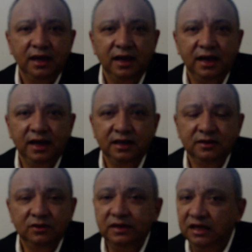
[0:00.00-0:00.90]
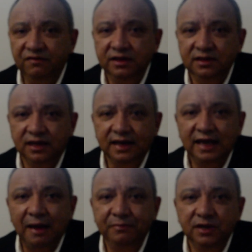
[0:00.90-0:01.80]
and even the
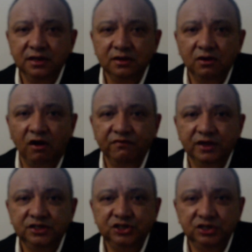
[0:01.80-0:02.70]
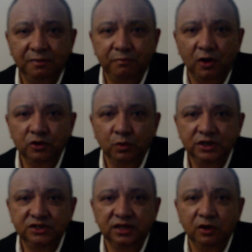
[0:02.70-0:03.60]
captain of the ship on
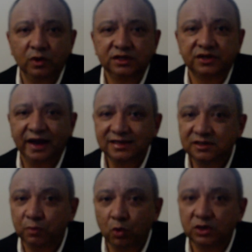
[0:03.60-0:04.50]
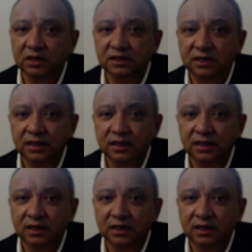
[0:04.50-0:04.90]
which they were transported,